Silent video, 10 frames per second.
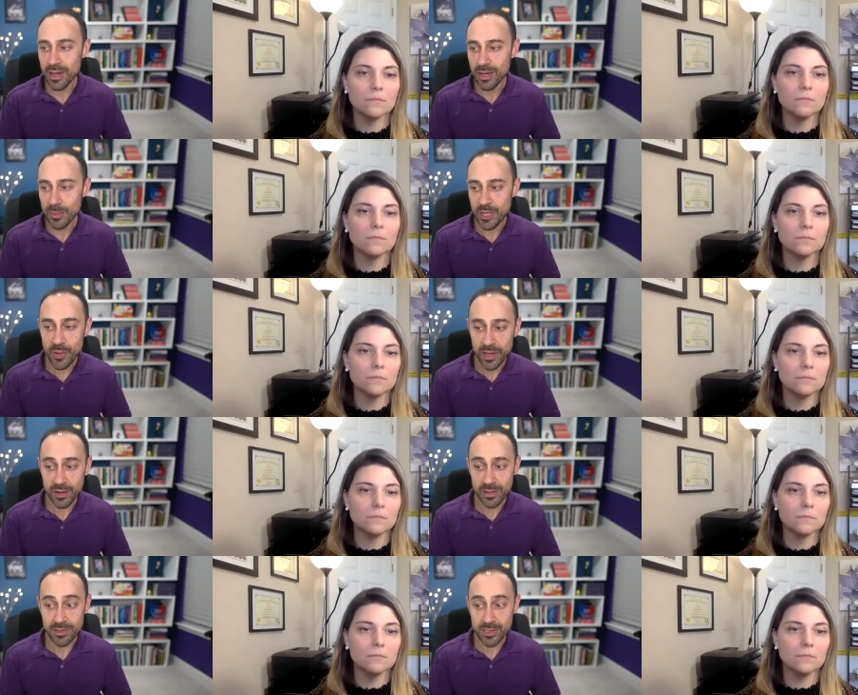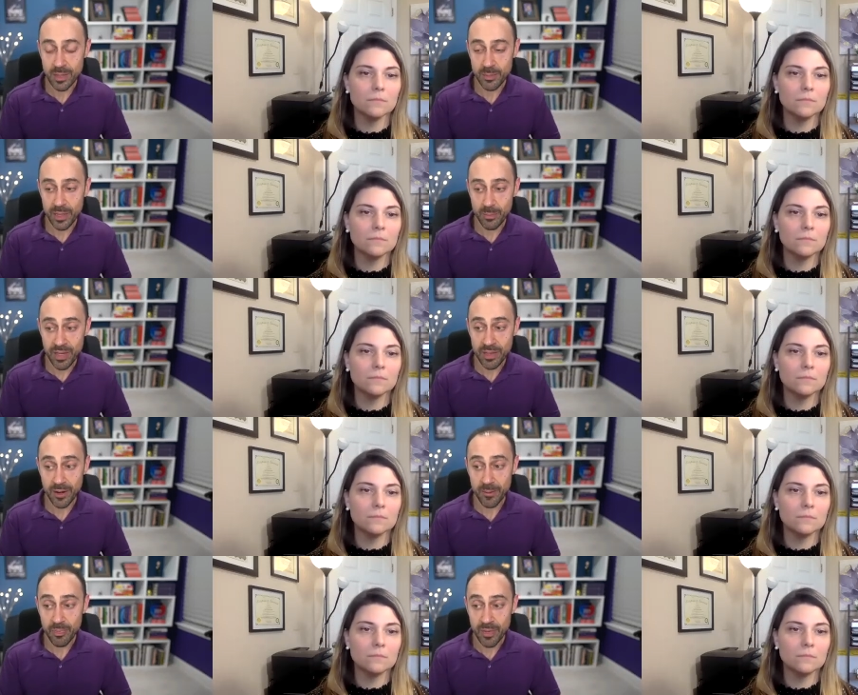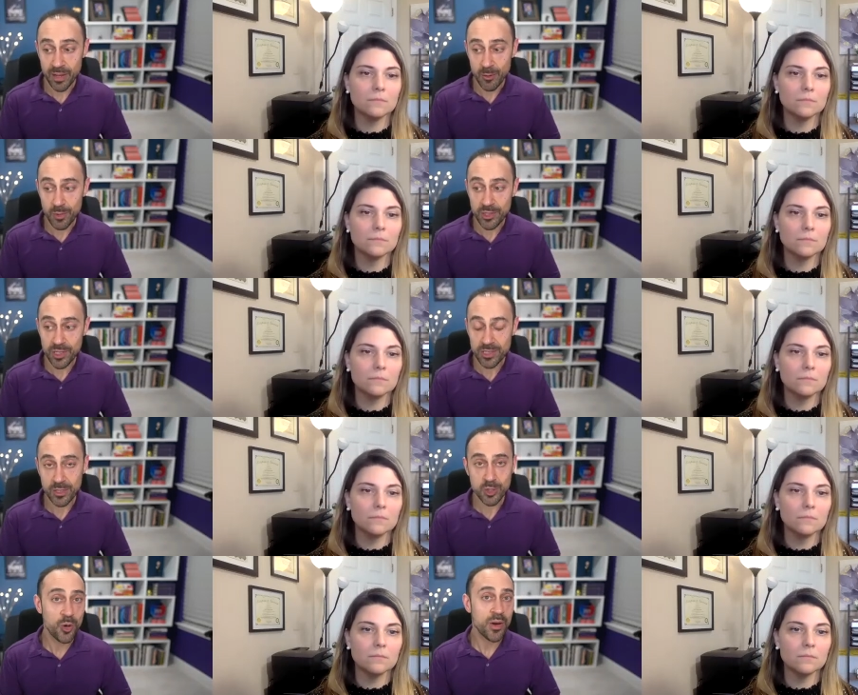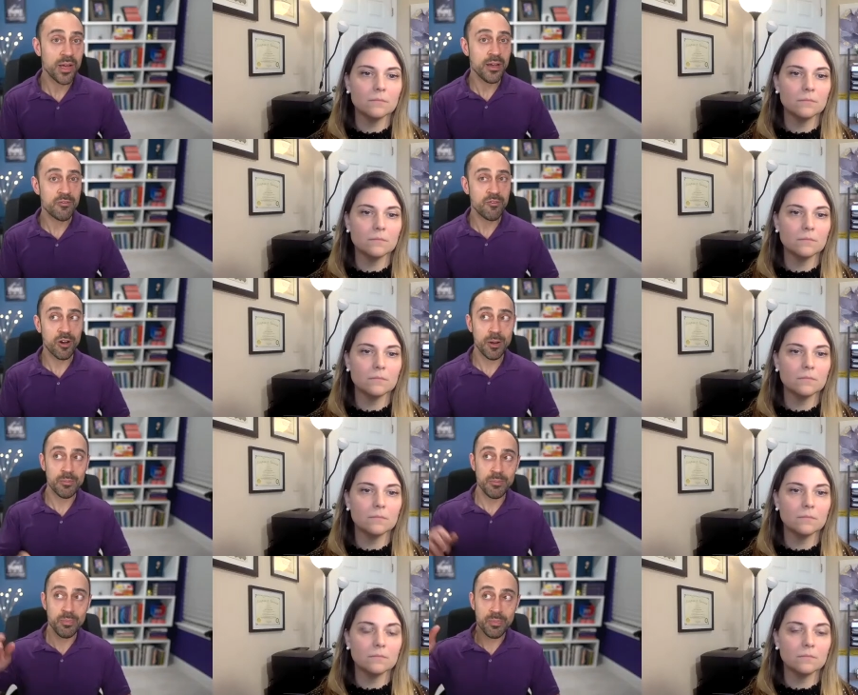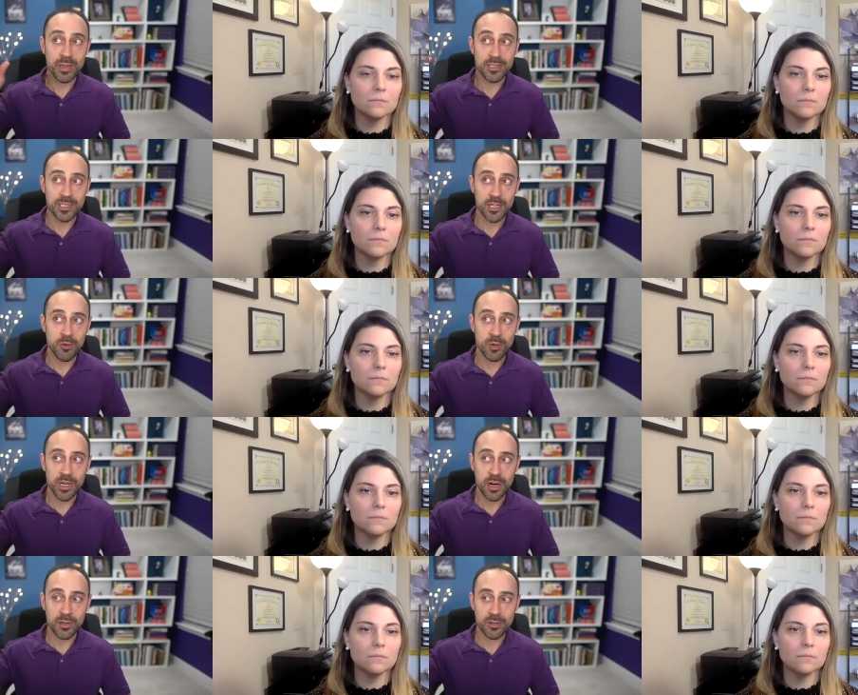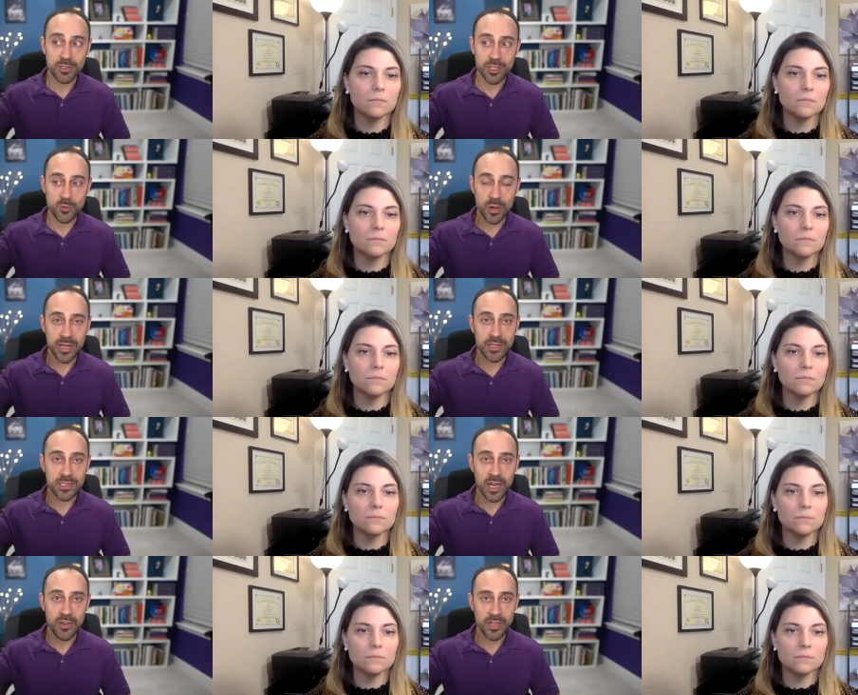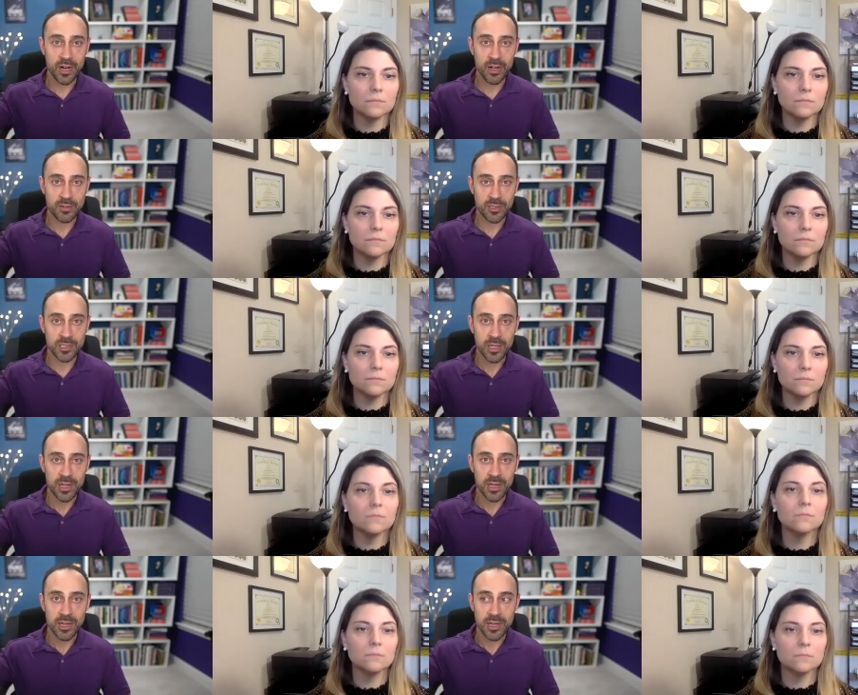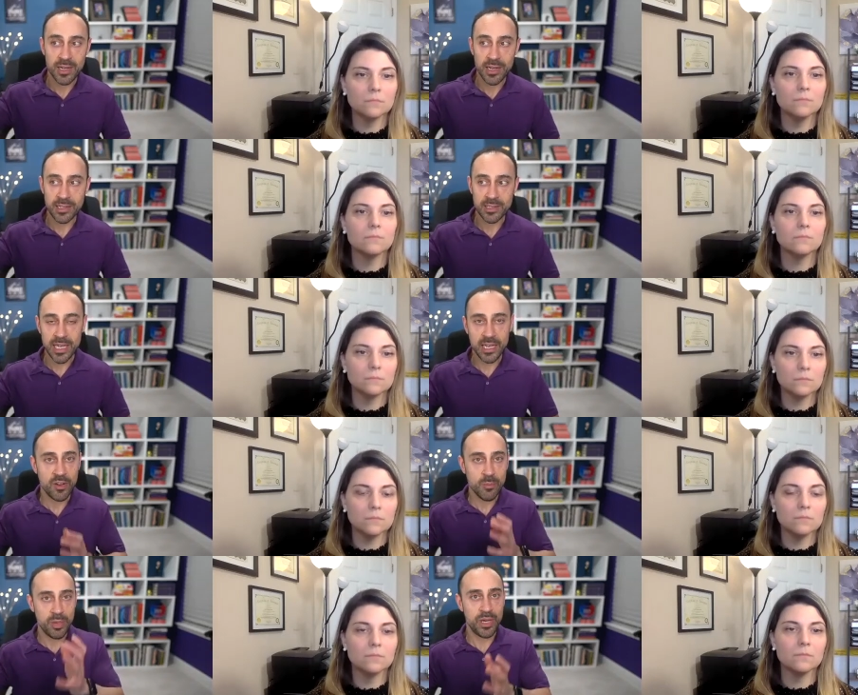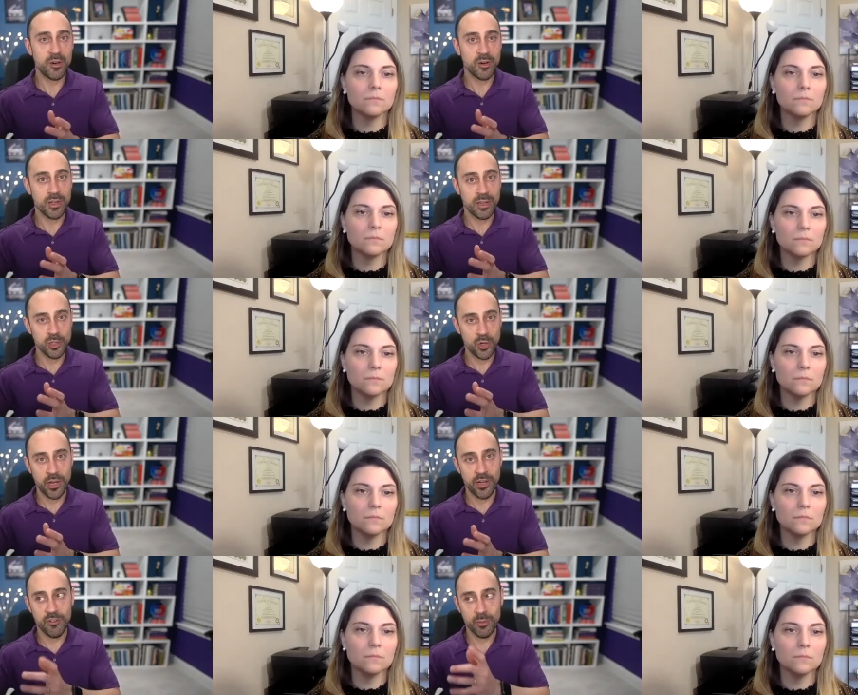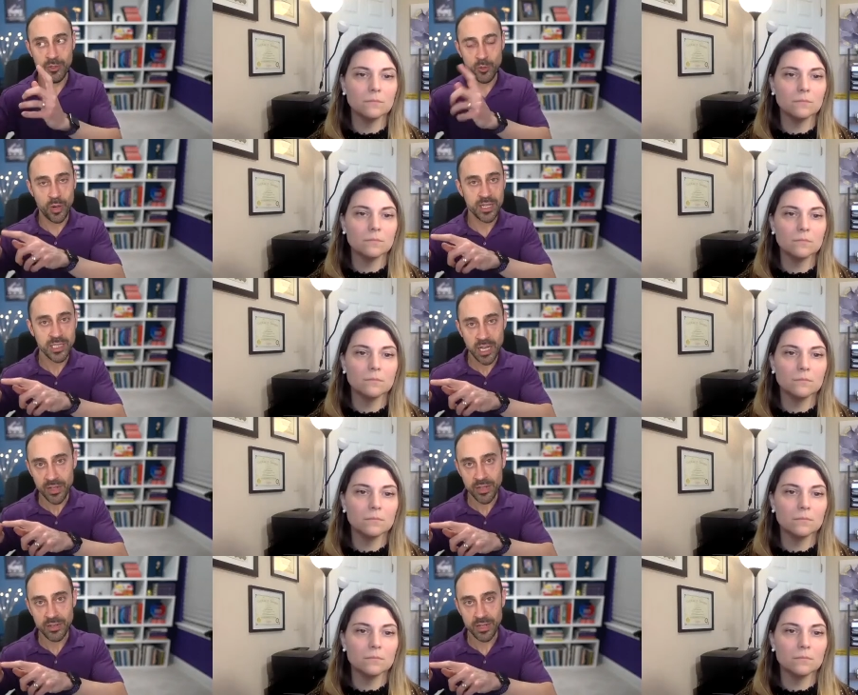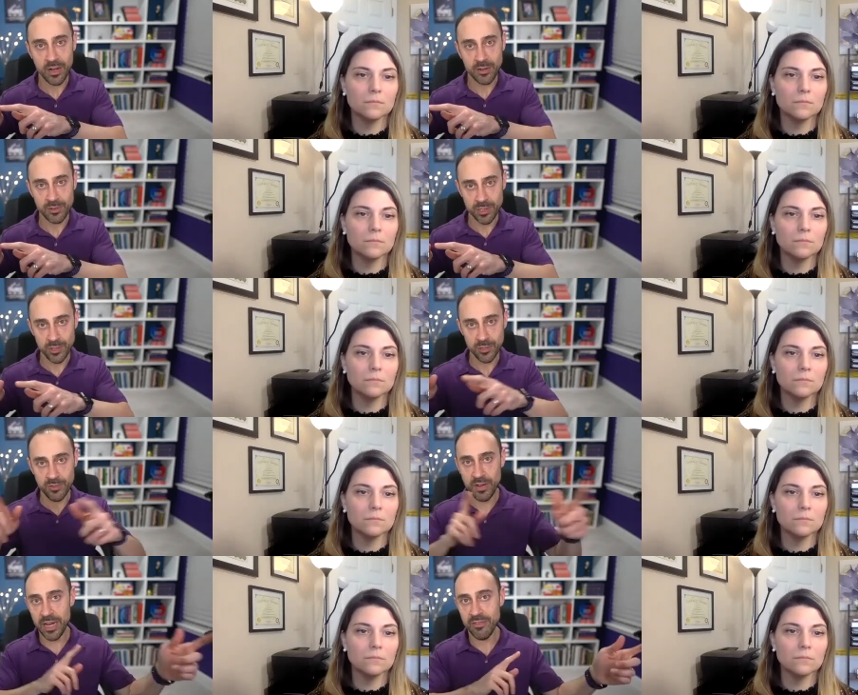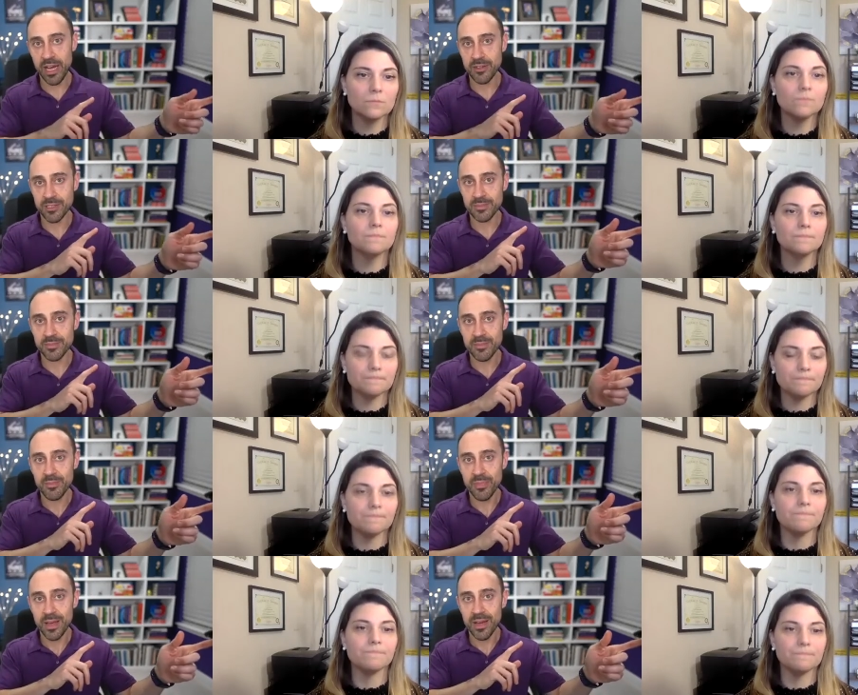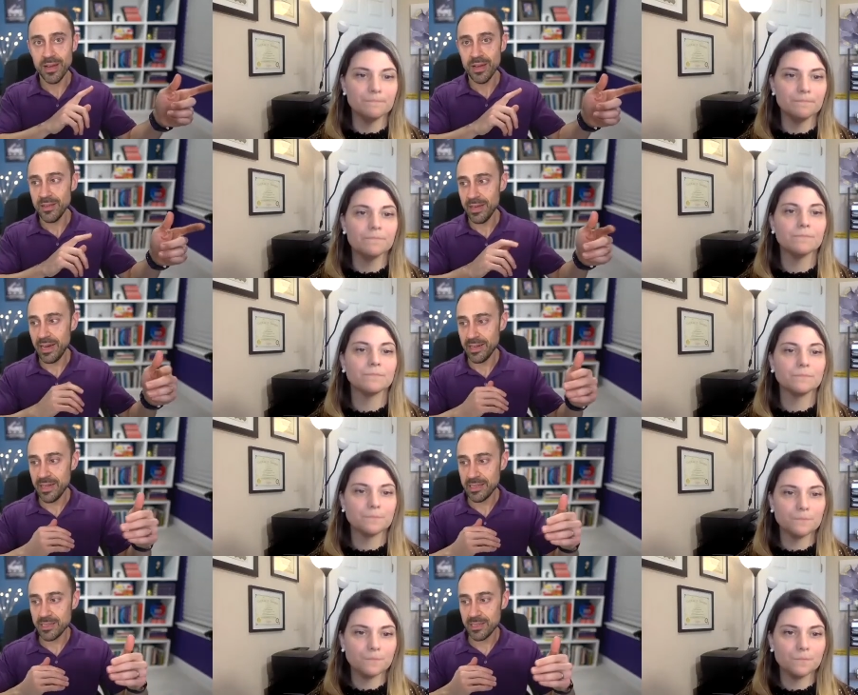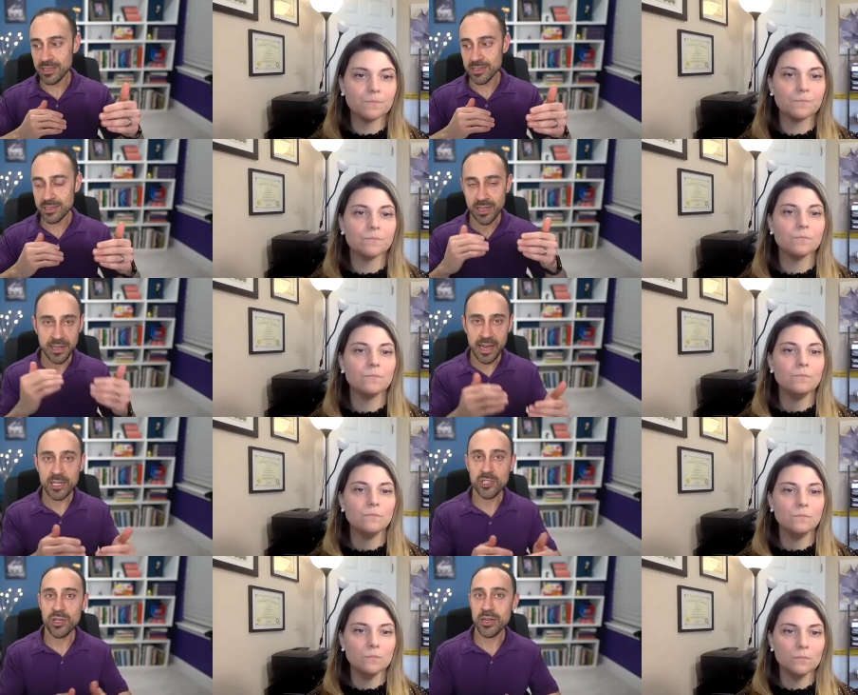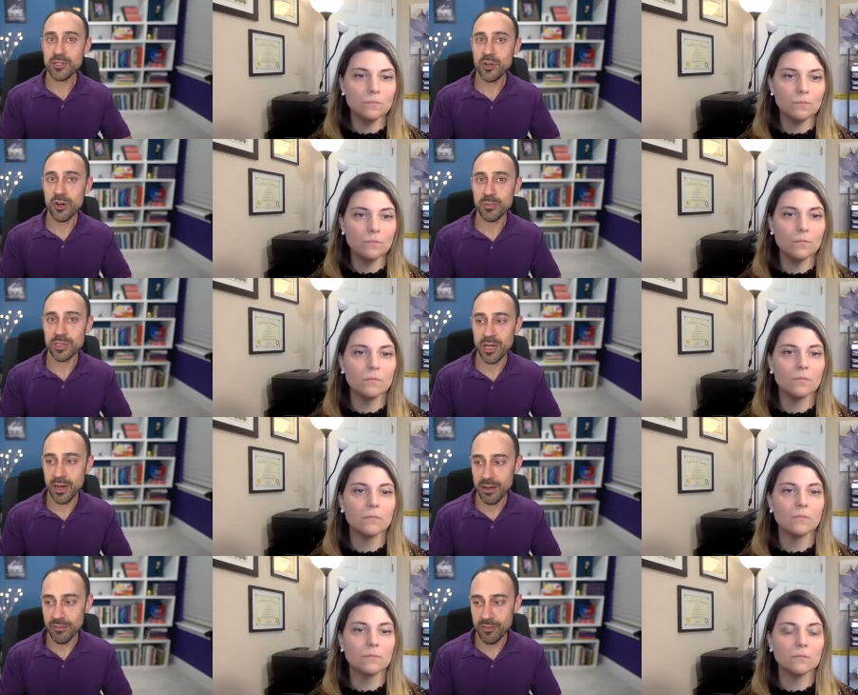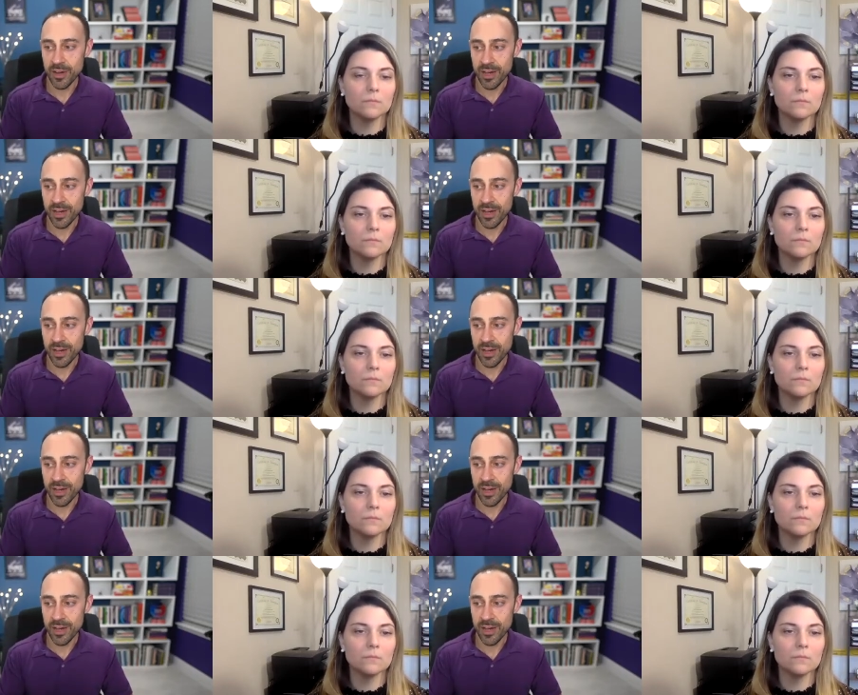Speaker 1: But you hit on something big there, which is the journey from $0 to $27 is even bigger than the journey from $27 to 5000 dollars hmm. That it's this connection in terms of,